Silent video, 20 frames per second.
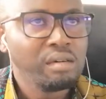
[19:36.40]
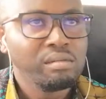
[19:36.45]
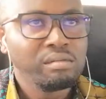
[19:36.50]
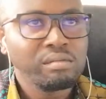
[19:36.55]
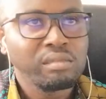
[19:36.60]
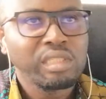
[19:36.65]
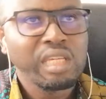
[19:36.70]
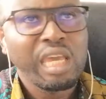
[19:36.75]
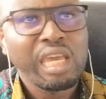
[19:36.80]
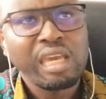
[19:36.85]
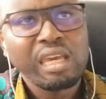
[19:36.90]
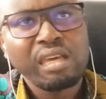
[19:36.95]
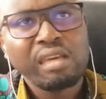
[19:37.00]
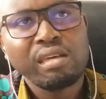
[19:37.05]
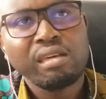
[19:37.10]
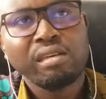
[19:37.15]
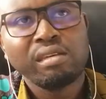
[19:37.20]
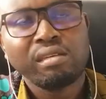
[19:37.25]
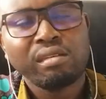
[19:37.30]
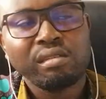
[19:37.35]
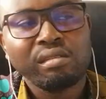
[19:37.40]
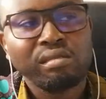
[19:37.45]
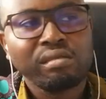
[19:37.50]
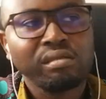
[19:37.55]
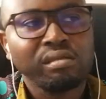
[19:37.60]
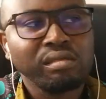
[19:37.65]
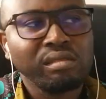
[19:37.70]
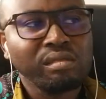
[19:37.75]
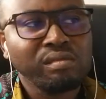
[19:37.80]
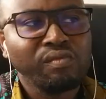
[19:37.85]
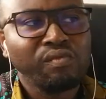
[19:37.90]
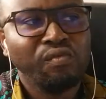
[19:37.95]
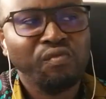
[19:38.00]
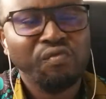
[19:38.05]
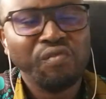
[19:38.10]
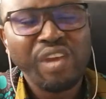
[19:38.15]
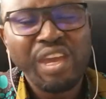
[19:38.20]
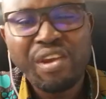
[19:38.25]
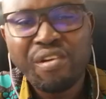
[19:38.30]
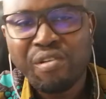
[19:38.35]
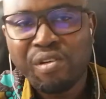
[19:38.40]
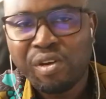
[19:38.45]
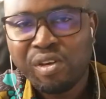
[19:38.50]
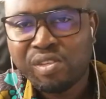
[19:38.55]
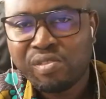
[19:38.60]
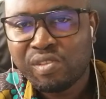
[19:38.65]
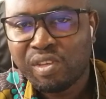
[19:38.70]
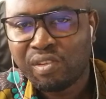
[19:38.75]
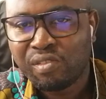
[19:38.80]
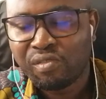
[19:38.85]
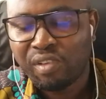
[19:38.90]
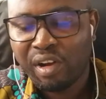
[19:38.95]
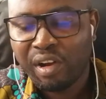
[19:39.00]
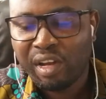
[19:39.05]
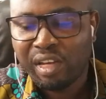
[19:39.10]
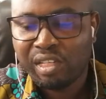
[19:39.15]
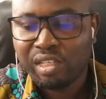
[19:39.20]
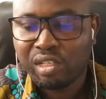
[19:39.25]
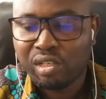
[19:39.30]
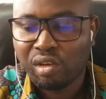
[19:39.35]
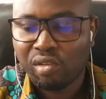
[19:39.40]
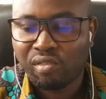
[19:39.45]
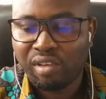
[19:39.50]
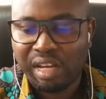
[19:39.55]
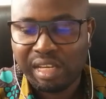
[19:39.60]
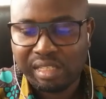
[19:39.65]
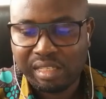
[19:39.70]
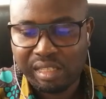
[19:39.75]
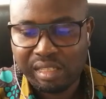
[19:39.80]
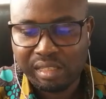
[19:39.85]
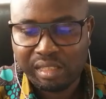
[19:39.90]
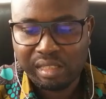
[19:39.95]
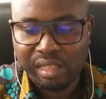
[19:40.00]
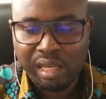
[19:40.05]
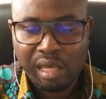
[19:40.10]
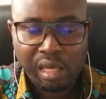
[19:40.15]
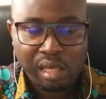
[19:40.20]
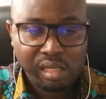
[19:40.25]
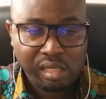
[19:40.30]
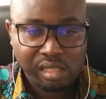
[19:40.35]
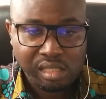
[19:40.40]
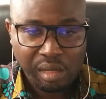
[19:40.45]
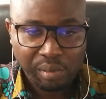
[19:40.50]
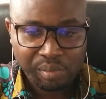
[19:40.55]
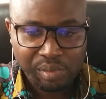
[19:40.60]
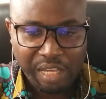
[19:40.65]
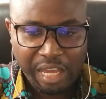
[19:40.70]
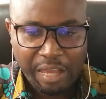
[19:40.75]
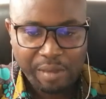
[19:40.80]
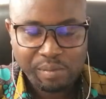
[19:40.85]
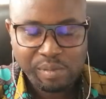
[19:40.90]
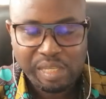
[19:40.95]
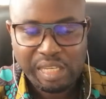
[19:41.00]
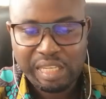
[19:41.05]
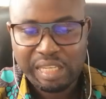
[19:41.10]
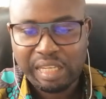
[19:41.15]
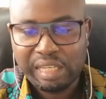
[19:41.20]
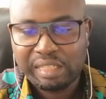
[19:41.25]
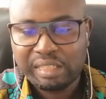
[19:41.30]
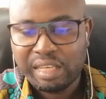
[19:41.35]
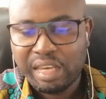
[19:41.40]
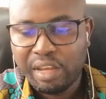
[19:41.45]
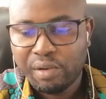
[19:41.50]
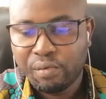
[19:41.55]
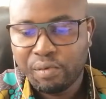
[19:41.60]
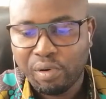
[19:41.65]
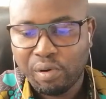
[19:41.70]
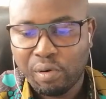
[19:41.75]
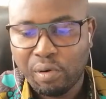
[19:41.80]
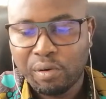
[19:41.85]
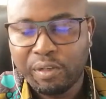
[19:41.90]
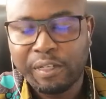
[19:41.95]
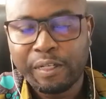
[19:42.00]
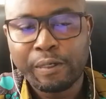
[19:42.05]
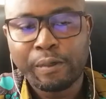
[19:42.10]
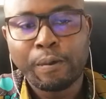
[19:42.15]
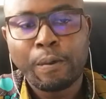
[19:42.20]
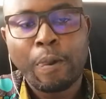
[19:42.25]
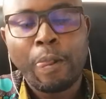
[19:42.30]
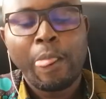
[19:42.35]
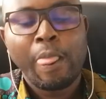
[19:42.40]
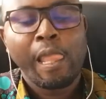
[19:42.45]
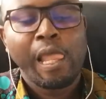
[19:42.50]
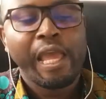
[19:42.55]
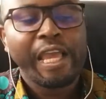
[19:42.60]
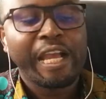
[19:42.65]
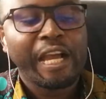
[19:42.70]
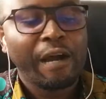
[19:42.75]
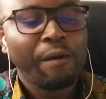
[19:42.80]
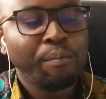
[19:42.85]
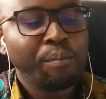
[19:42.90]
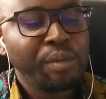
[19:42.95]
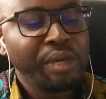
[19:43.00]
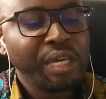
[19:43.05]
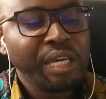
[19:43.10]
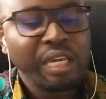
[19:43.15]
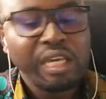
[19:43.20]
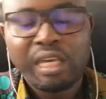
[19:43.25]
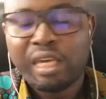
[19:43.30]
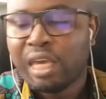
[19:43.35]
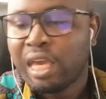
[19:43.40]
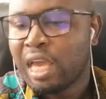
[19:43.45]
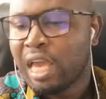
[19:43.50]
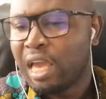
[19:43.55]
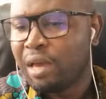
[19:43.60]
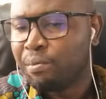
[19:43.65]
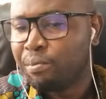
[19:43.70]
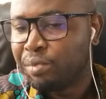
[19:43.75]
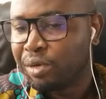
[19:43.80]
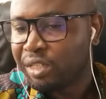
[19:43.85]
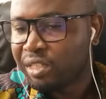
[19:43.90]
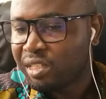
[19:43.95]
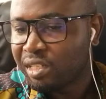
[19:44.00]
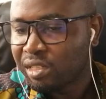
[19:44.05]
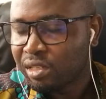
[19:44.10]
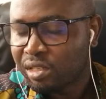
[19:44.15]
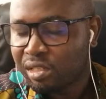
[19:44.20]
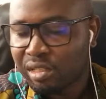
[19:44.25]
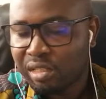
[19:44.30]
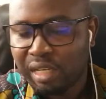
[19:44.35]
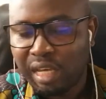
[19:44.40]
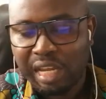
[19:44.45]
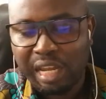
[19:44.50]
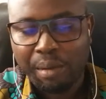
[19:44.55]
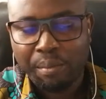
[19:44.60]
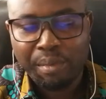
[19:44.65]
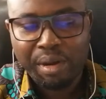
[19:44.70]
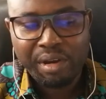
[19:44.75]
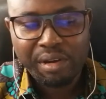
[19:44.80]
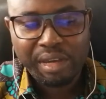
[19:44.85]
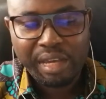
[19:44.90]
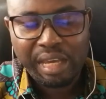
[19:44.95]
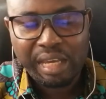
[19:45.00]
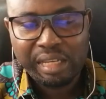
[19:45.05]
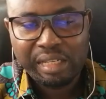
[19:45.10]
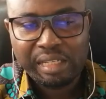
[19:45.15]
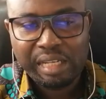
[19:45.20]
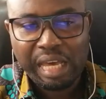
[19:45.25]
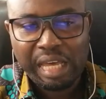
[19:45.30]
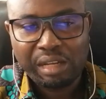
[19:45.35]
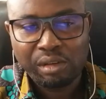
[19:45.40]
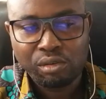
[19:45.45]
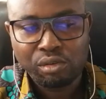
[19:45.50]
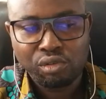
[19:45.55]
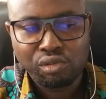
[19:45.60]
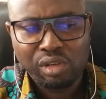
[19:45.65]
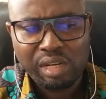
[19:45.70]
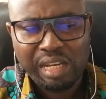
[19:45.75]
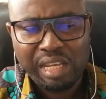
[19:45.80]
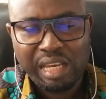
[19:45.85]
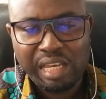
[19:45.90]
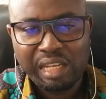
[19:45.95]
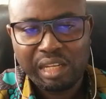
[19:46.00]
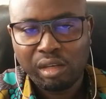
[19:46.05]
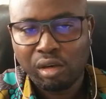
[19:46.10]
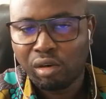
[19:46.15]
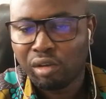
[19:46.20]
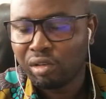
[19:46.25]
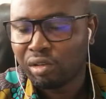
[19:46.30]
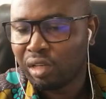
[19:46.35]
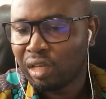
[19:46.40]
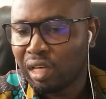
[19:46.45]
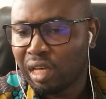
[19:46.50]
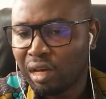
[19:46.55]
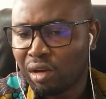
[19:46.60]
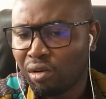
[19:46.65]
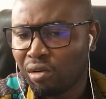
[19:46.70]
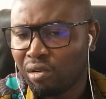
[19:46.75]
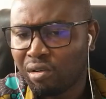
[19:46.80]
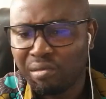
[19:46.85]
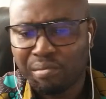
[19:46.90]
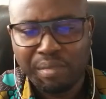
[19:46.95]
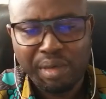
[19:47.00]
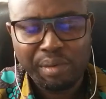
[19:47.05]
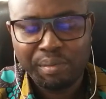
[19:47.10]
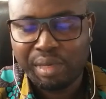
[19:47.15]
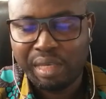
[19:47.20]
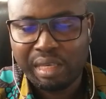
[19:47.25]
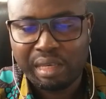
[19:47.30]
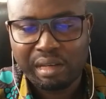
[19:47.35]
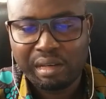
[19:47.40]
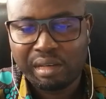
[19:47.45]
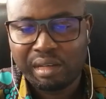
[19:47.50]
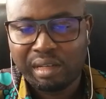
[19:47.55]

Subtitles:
say various and variety of accents. Sometimes in the third recording, it can be a British, an American, an Australian, or maybe